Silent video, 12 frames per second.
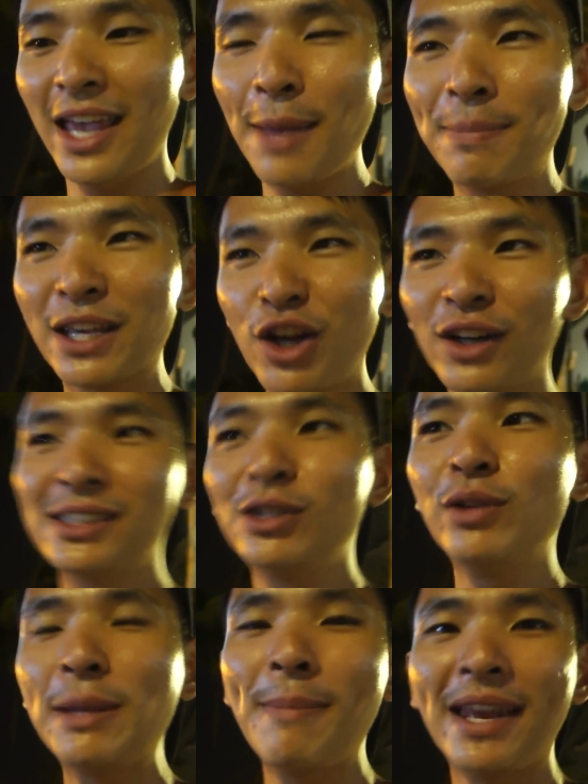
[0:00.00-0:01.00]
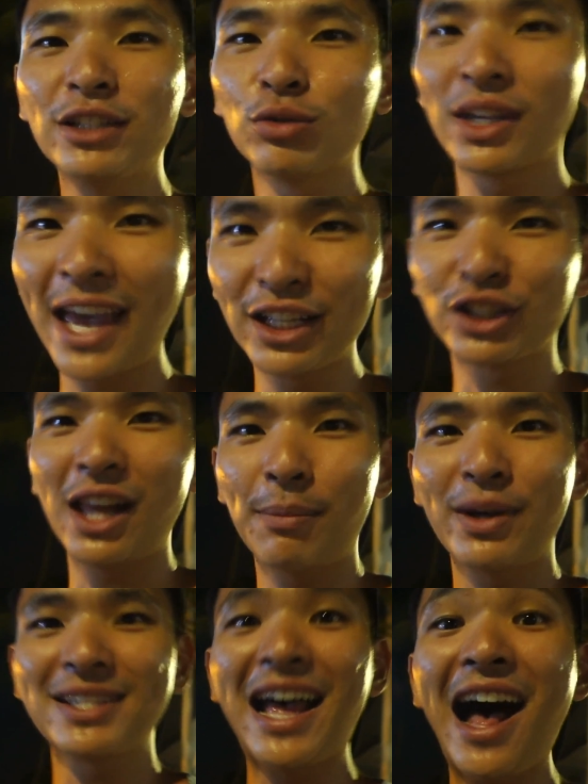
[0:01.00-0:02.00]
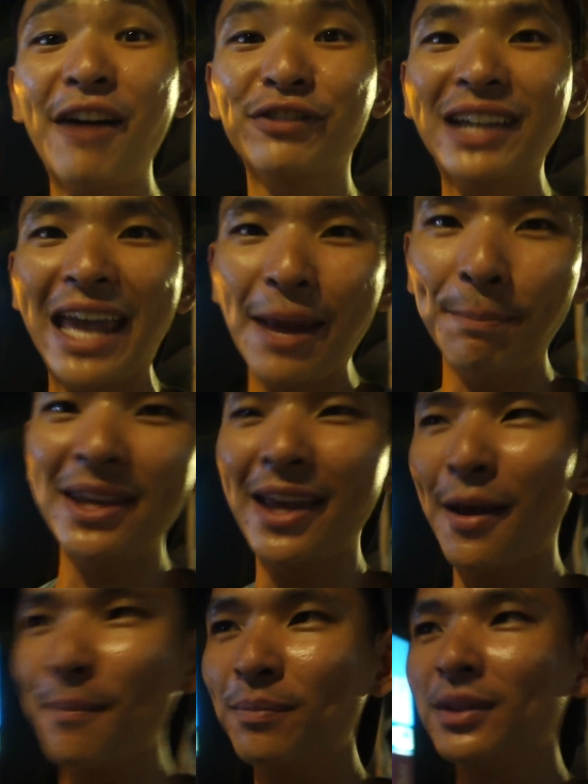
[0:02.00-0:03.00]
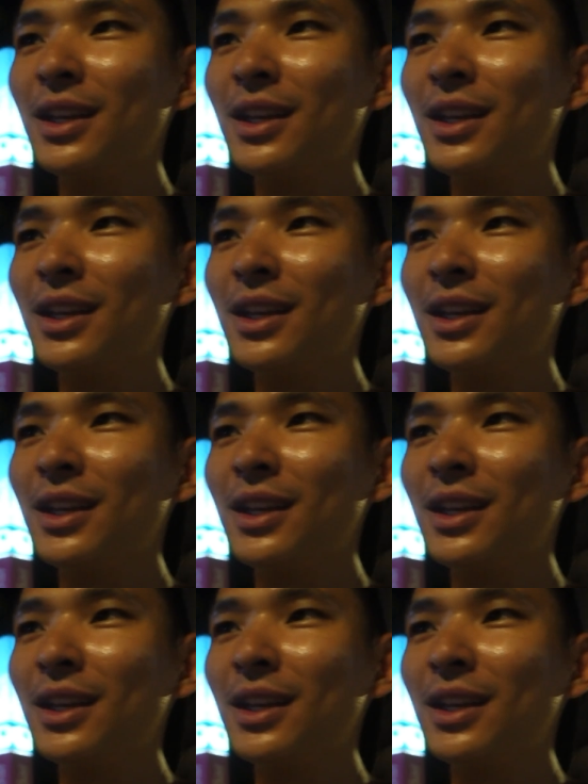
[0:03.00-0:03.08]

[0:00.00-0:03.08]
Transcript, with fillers: and because he only managed to catch the Lapras after 8 p.m.